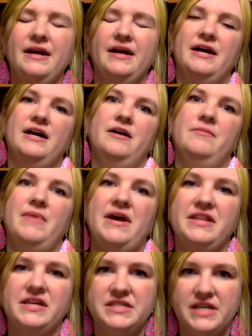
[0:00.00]
I
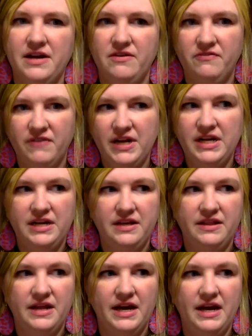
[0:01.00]
think it's kind of
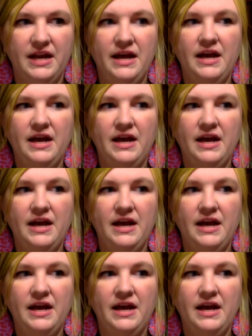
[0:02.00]
funny that